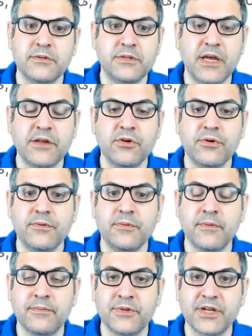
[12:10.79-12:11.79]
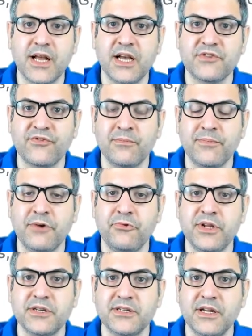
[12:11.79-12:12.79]
they know, the guys from
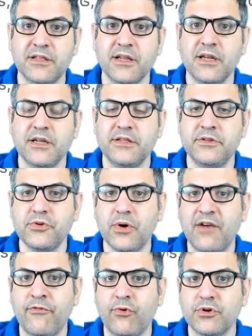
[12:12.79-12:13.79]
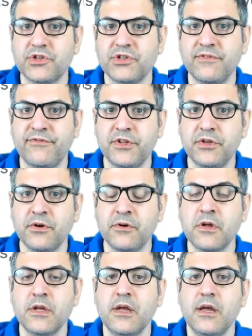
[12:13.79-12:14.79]
PowerLynx, that you have watched the video,